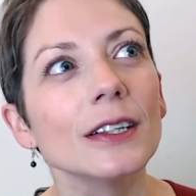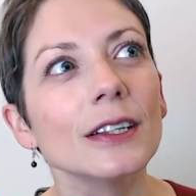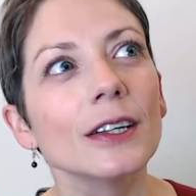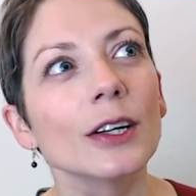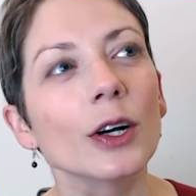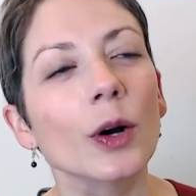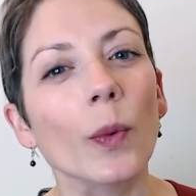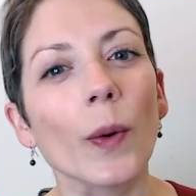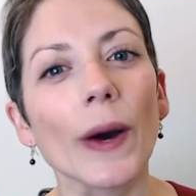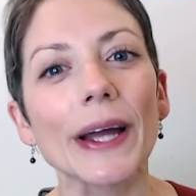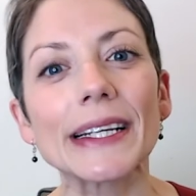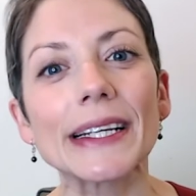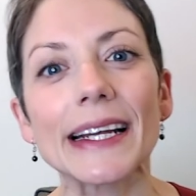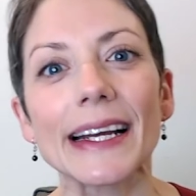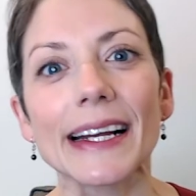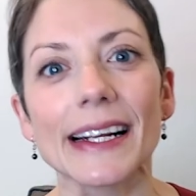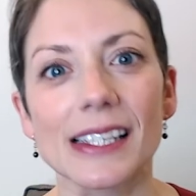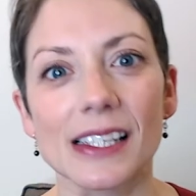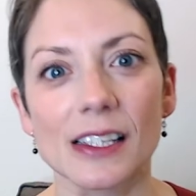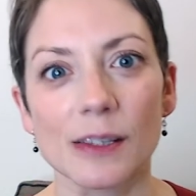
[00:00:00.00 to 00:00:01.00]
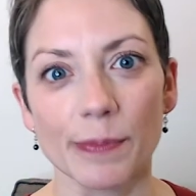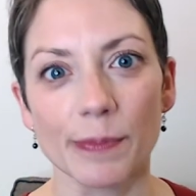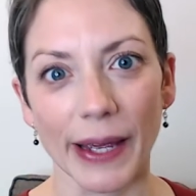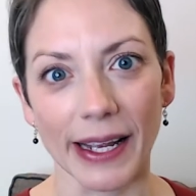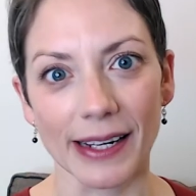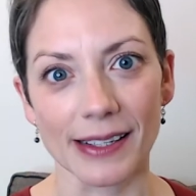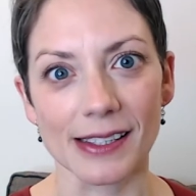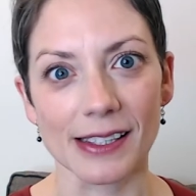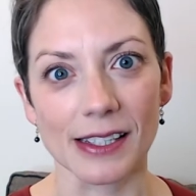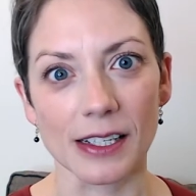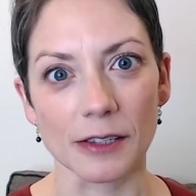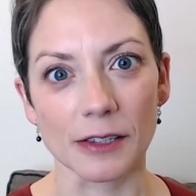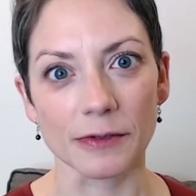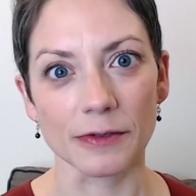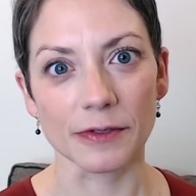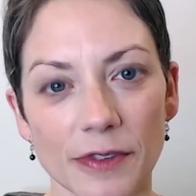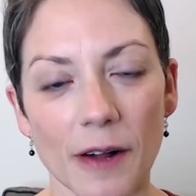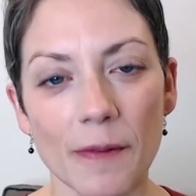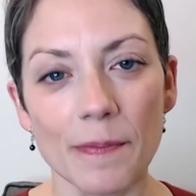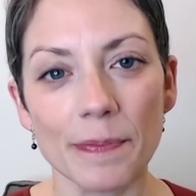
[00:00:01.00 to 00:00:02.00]
quite expansive.
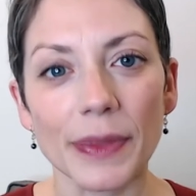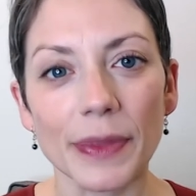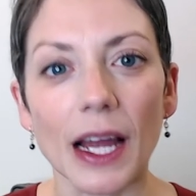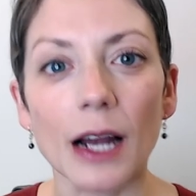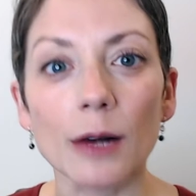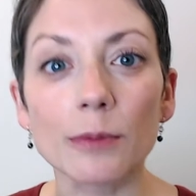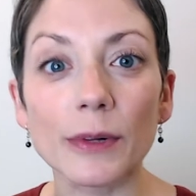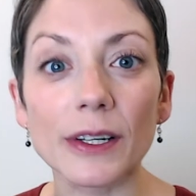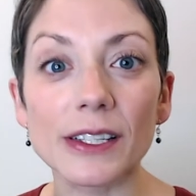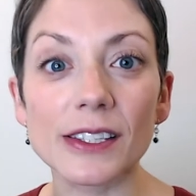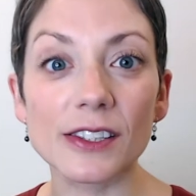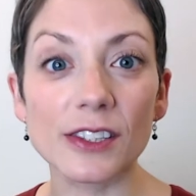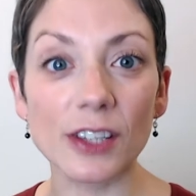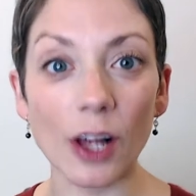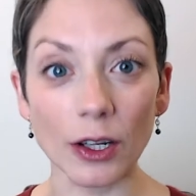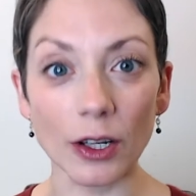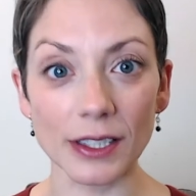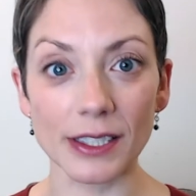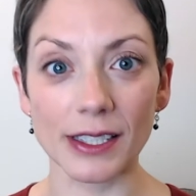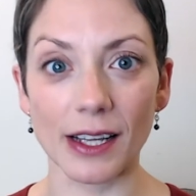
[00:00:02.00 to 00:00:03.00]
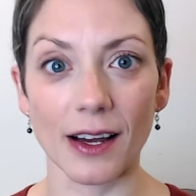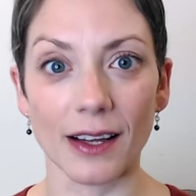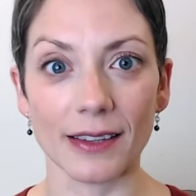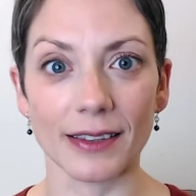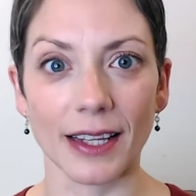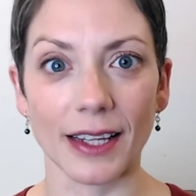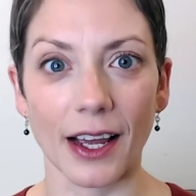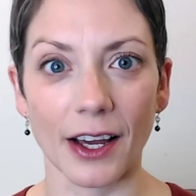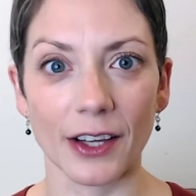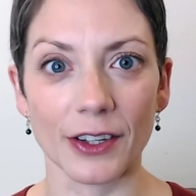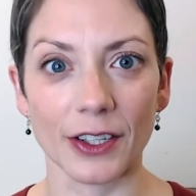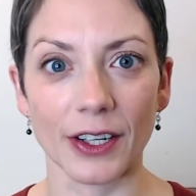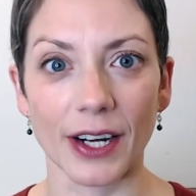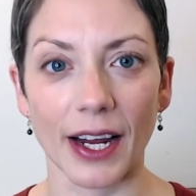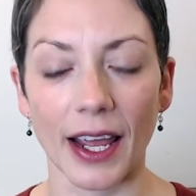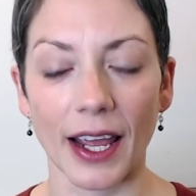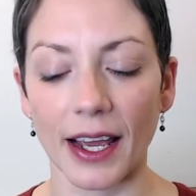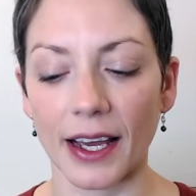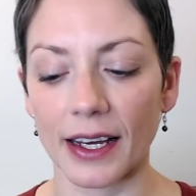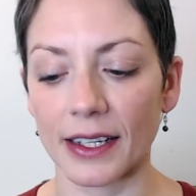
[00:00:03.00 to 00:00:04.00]
A result, on the other
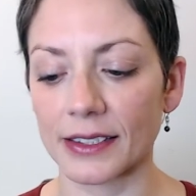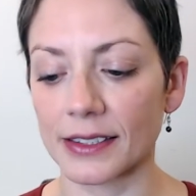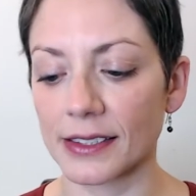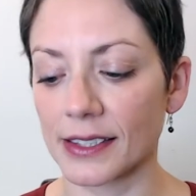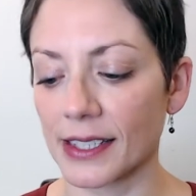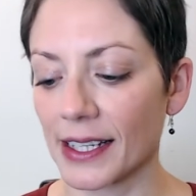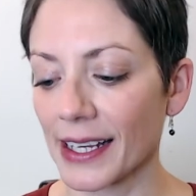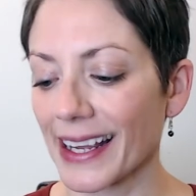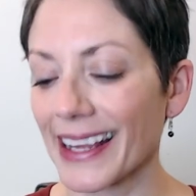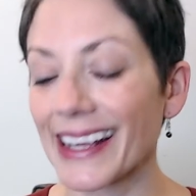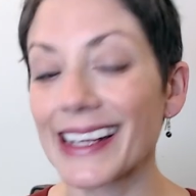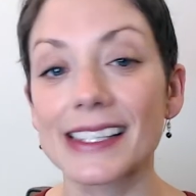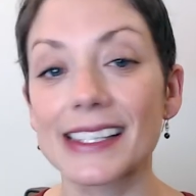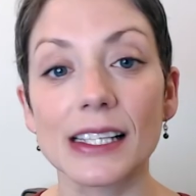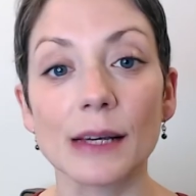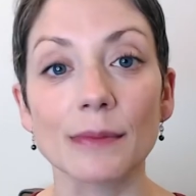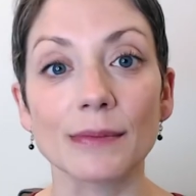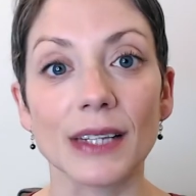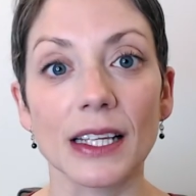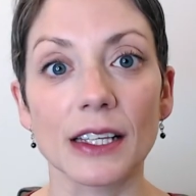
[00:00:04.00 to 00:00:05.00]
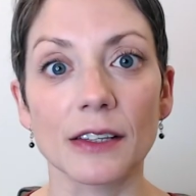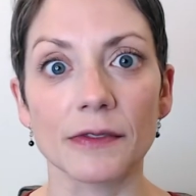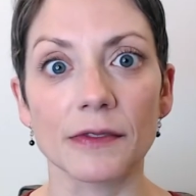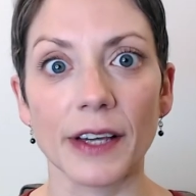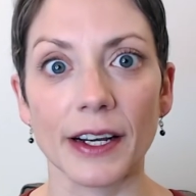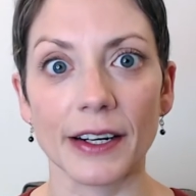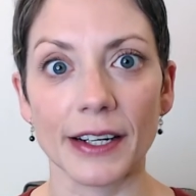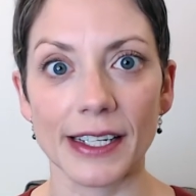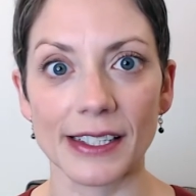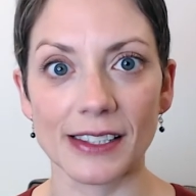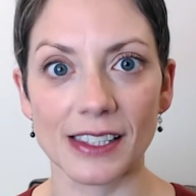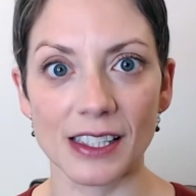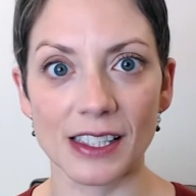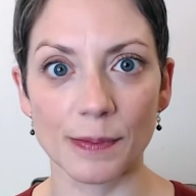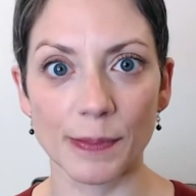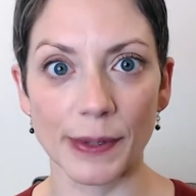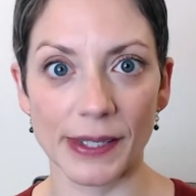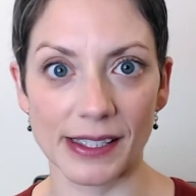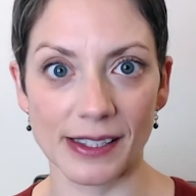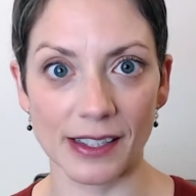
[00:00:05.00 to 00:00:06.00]
hand, is something very
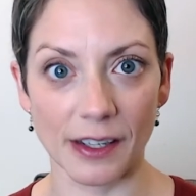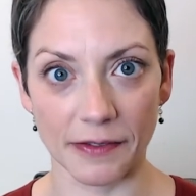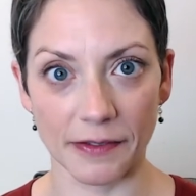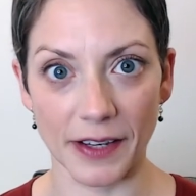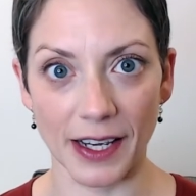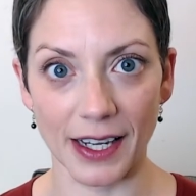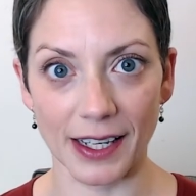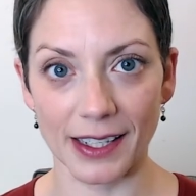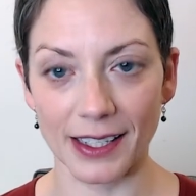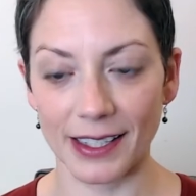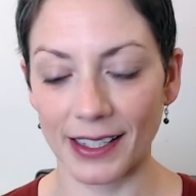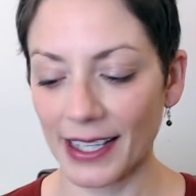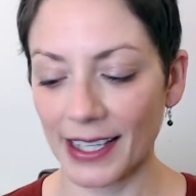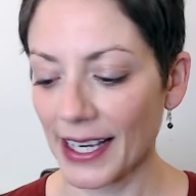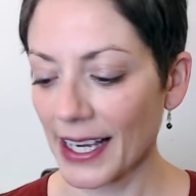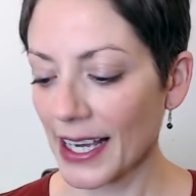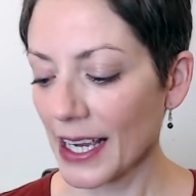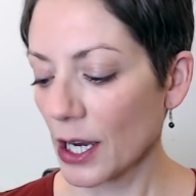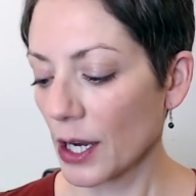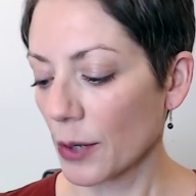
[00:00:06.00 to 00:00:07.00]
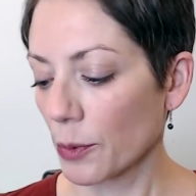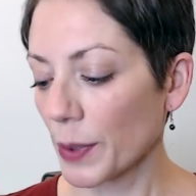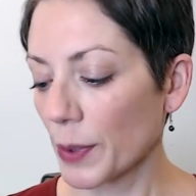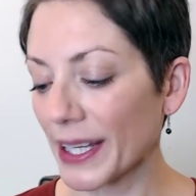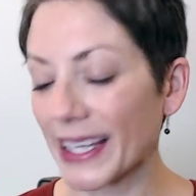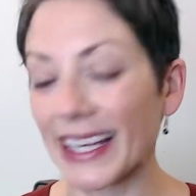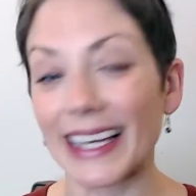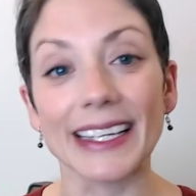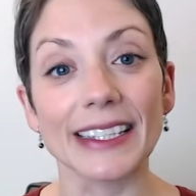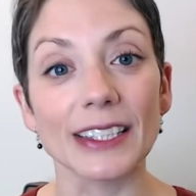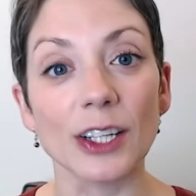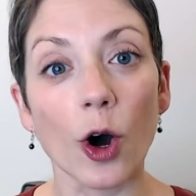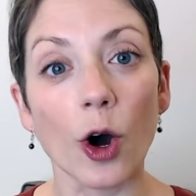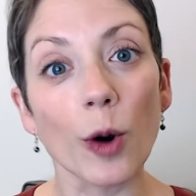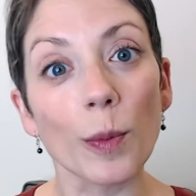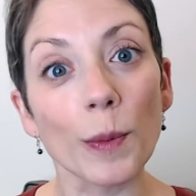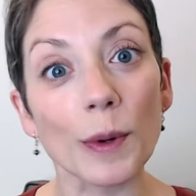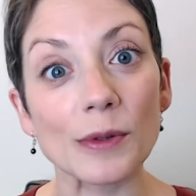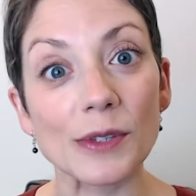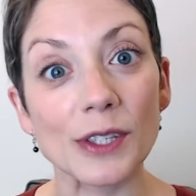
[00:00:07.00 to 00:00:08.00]
specific. We can
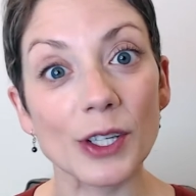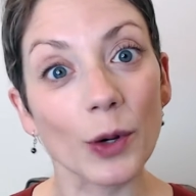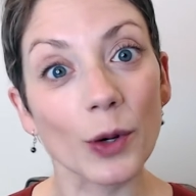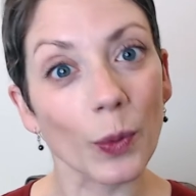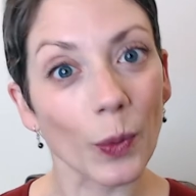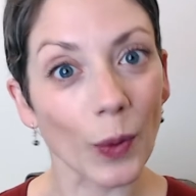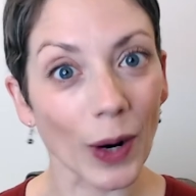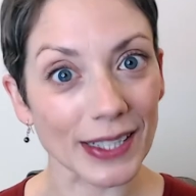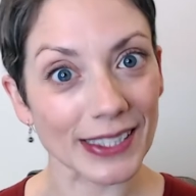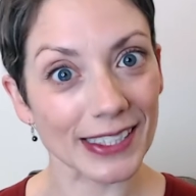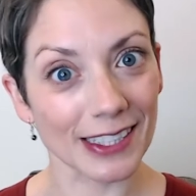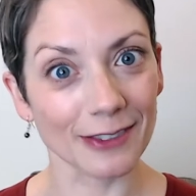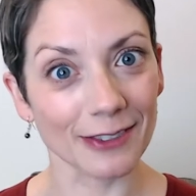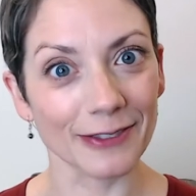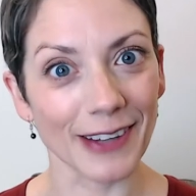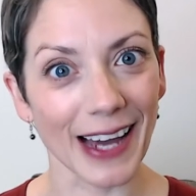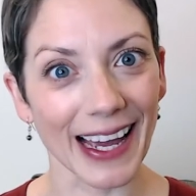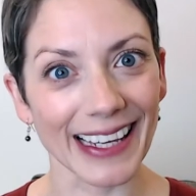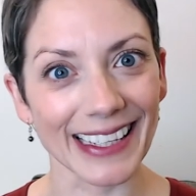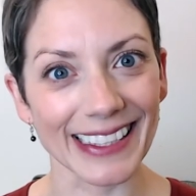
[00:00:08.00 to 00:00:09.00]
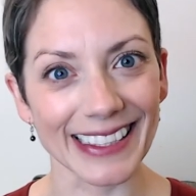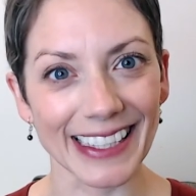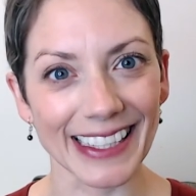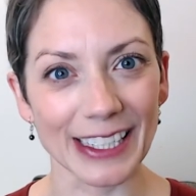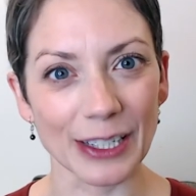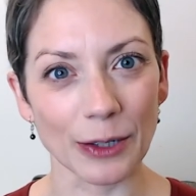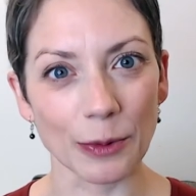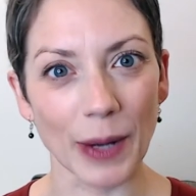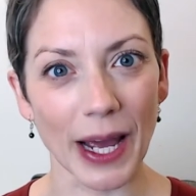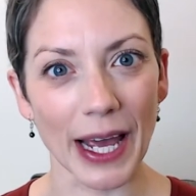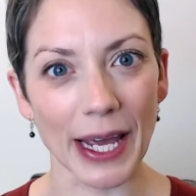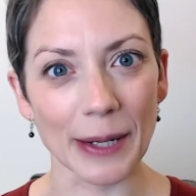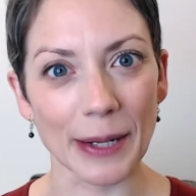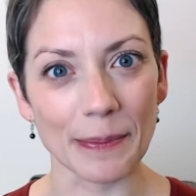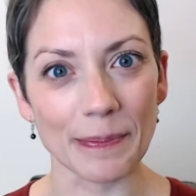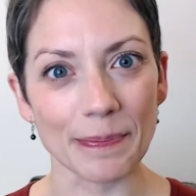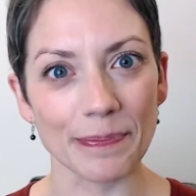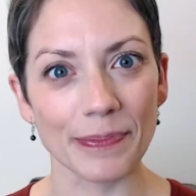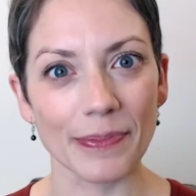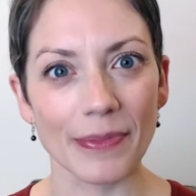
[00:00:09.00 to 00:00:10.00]
almost quantify it in a way.
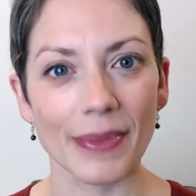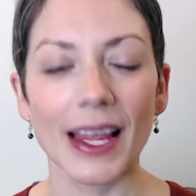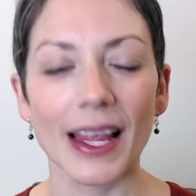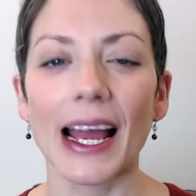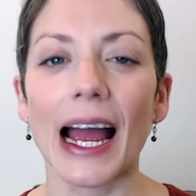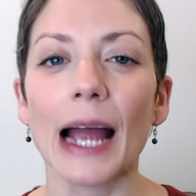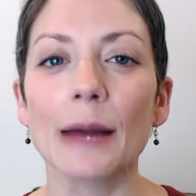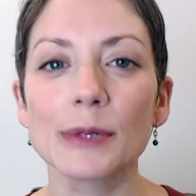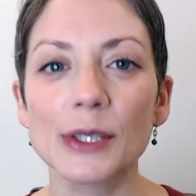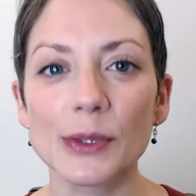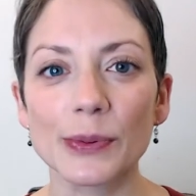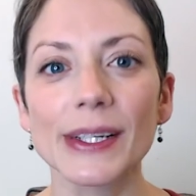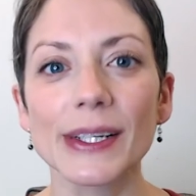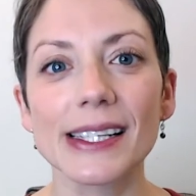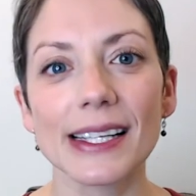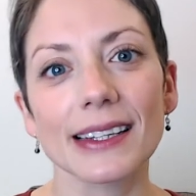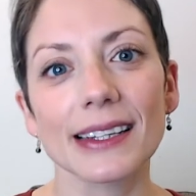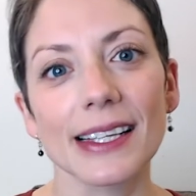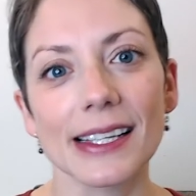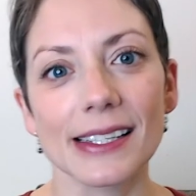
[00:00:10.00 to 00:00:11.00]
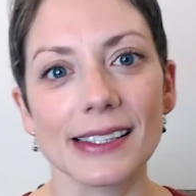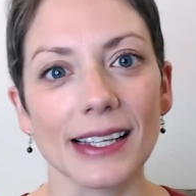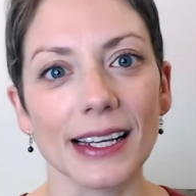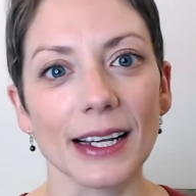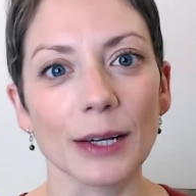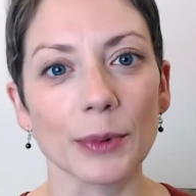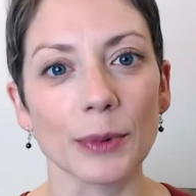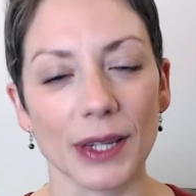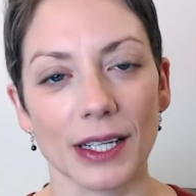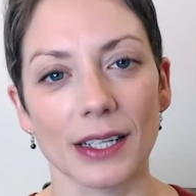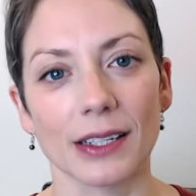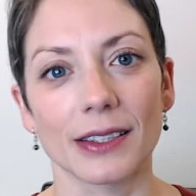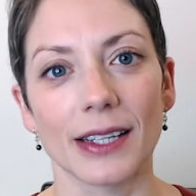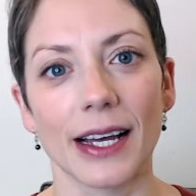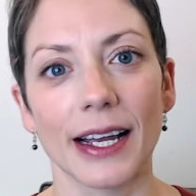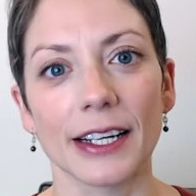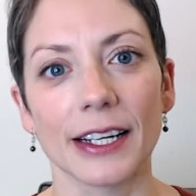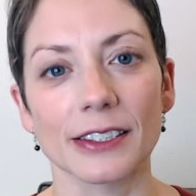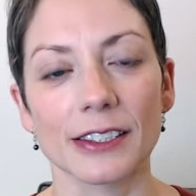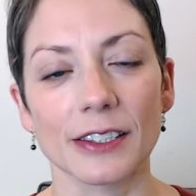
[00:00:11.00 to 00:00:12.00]
I was recently sitting with a
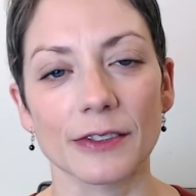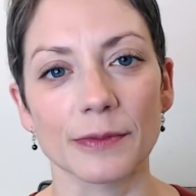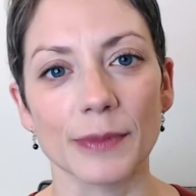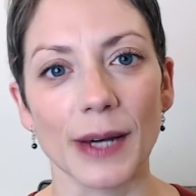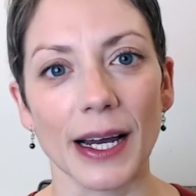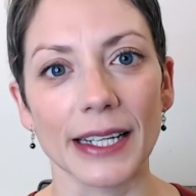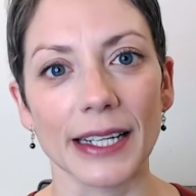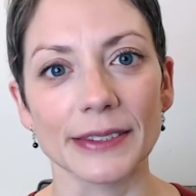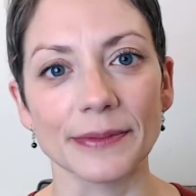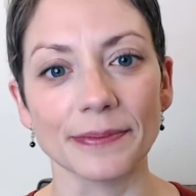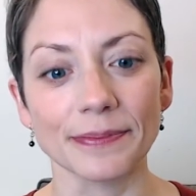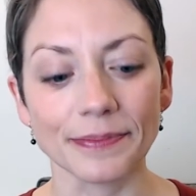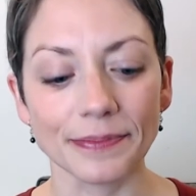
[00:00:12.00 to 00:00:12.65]
client of mine,